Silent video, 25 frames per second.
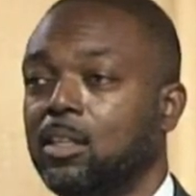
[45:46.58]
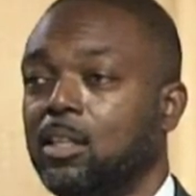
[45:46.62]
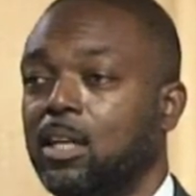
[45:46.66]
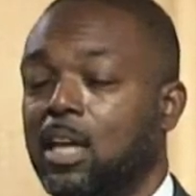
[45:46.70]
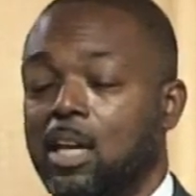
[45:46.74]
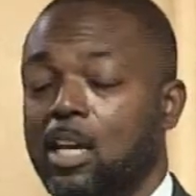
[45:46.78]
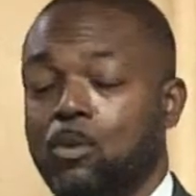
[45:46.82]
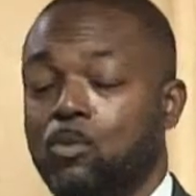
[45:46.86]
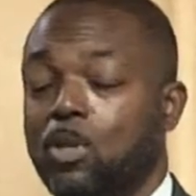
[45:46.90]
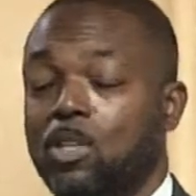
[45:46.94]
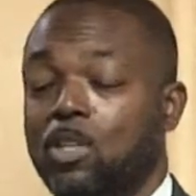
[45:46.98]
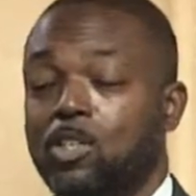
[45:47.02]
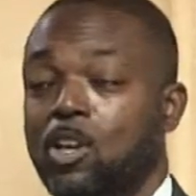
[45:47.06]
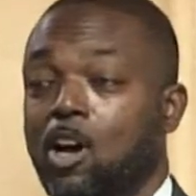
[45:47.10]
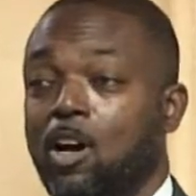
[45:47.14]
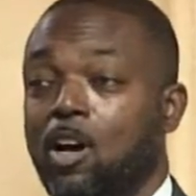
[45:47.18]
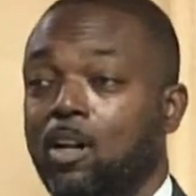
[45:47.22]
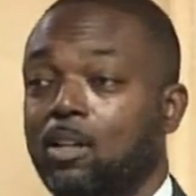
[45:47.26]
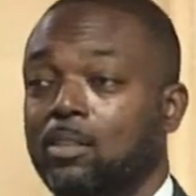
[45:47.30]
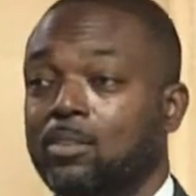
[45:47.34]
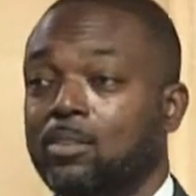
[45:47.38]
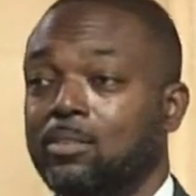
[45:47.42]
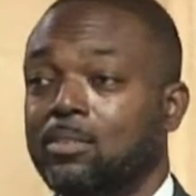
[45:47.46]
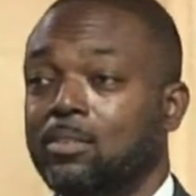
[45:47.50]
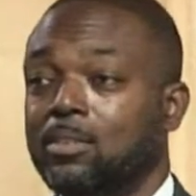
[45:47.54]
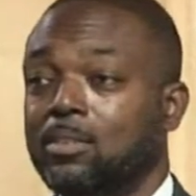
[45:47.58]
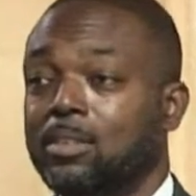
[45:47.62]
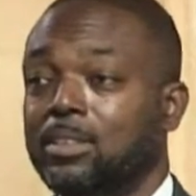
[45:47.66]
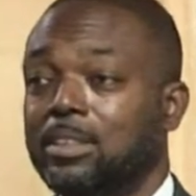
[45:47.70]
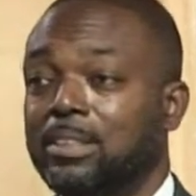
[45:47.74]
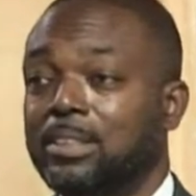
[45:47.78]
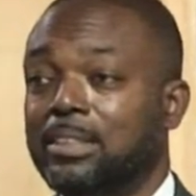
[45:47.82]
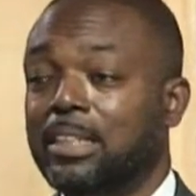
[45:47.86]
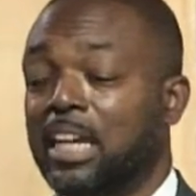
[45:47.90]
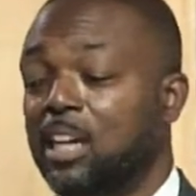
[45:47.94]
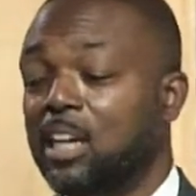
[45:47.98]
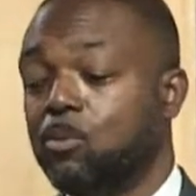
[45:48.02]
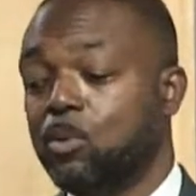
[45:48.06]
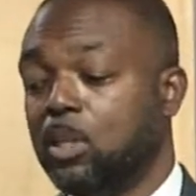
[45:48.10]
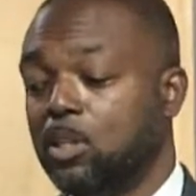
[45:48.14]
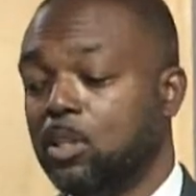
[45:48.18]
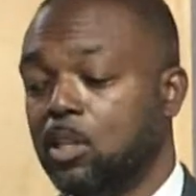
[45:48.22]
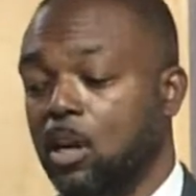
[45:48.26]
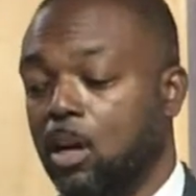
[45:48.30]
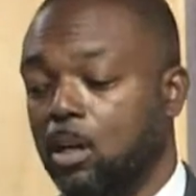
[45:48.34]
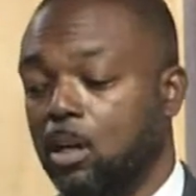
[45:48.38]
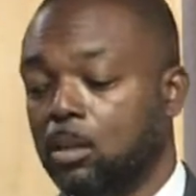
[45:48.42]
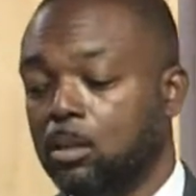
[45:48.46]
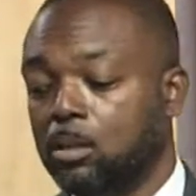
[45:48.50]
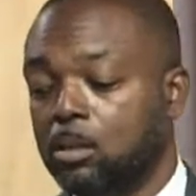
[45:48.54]
I will not. I will
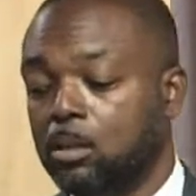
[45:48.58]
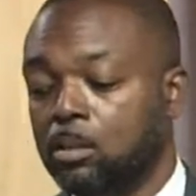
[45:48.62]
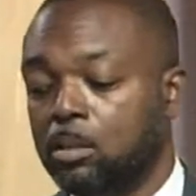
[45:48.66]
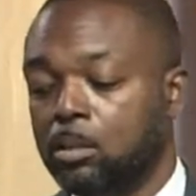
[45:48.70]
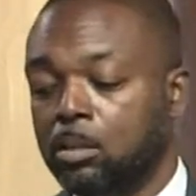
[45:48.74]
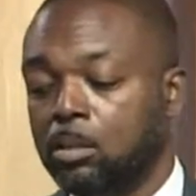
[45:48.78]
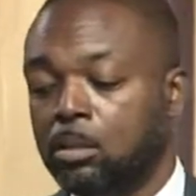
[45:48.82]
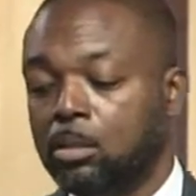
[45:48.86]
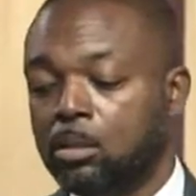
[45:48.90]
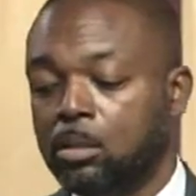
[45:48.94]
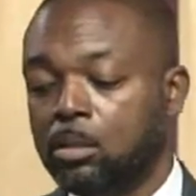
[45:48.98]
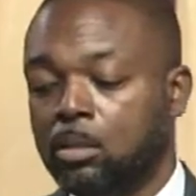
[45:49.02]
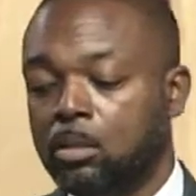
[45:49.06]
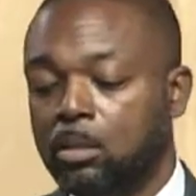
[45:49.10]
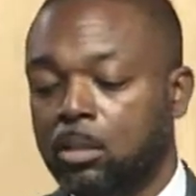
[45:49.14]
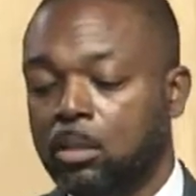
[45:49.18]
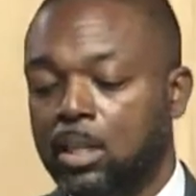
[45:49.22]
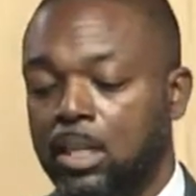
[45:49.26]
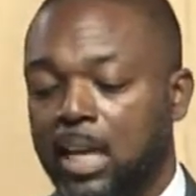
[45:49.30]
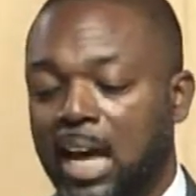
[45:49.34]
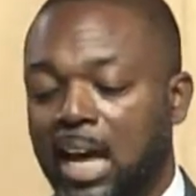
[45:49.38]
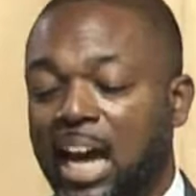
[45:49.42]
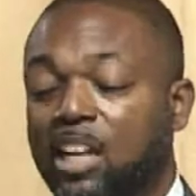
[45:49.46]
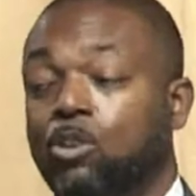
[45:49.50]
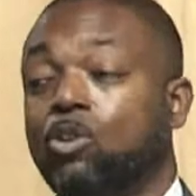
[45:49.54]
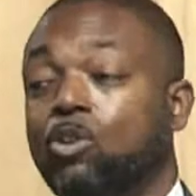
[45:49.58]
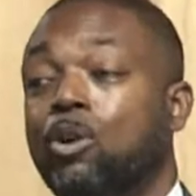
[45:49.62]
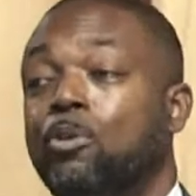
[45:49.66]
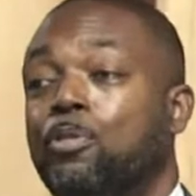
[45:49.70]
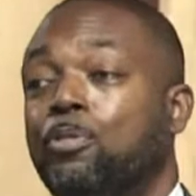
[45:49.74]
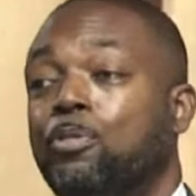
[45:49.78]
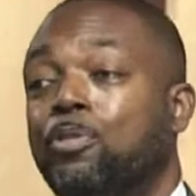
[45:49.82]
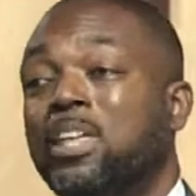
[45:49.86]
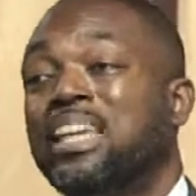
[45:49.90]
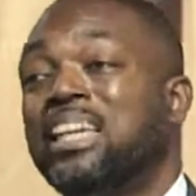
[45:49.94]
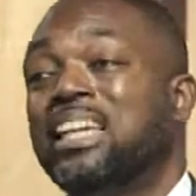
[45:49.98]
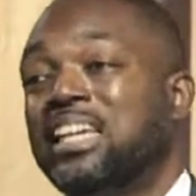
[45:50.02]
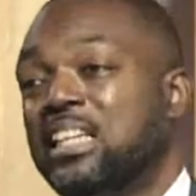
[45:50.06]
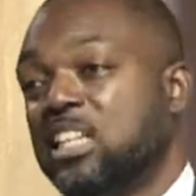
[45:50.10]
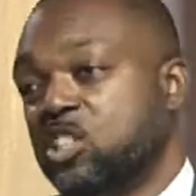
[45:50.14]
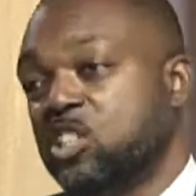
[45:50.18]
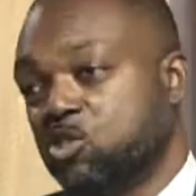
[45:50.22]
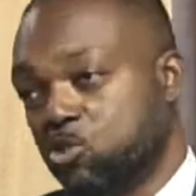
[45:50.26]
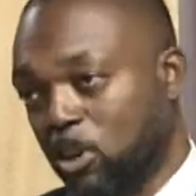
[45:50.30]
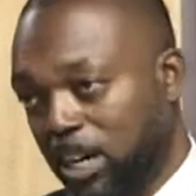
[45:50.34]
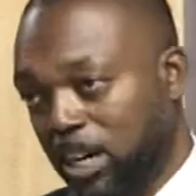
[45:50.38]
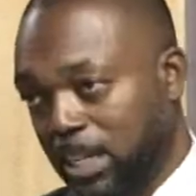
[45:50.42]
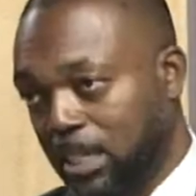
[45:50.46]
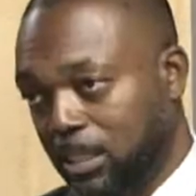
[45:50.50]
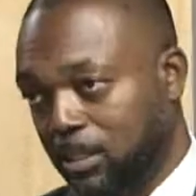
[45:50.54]
not. I don't think it is
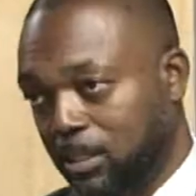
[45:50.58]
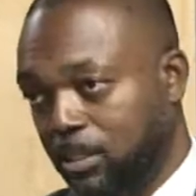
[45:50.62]
right.